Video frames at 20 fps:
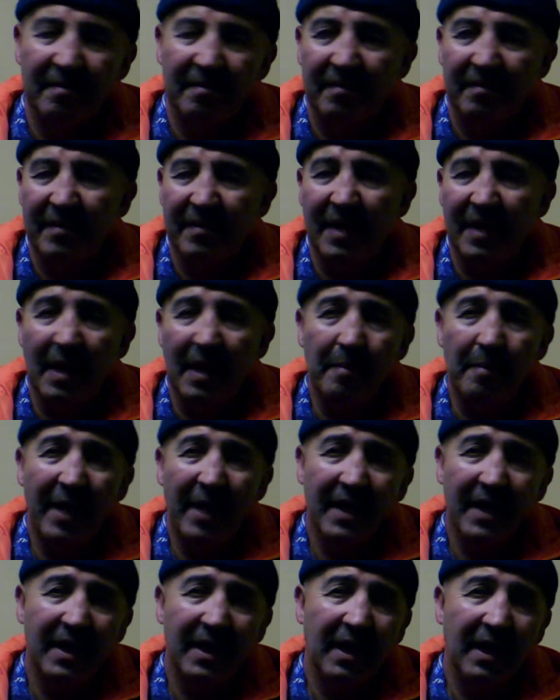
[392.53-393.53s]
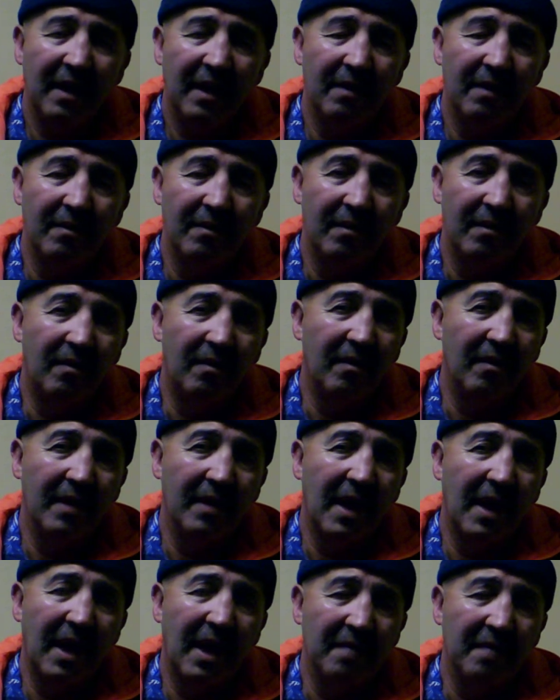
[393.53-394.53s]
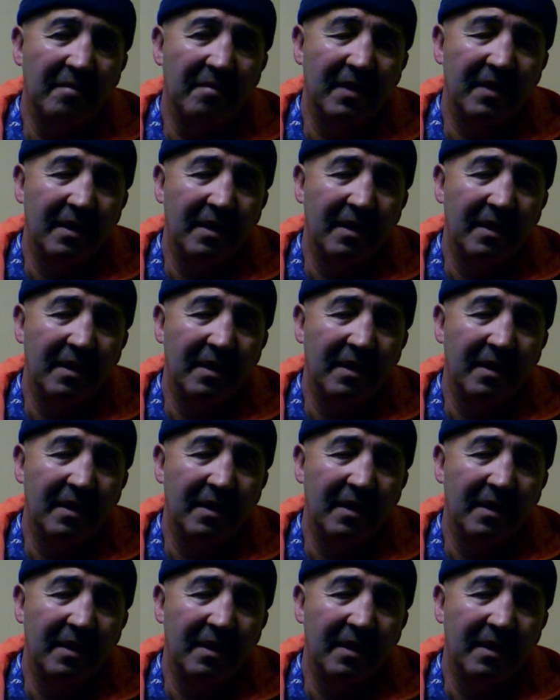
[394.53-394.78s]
telepathy, or all that. But